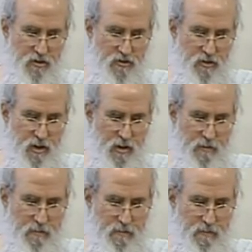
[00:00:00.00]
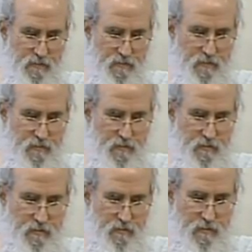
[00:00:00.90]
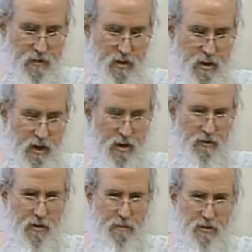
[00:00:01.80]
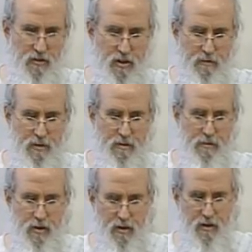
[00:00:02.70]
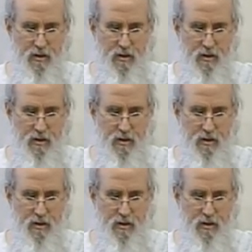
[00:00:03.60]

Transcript: I just. Um, don't know if I mentioned him in the book.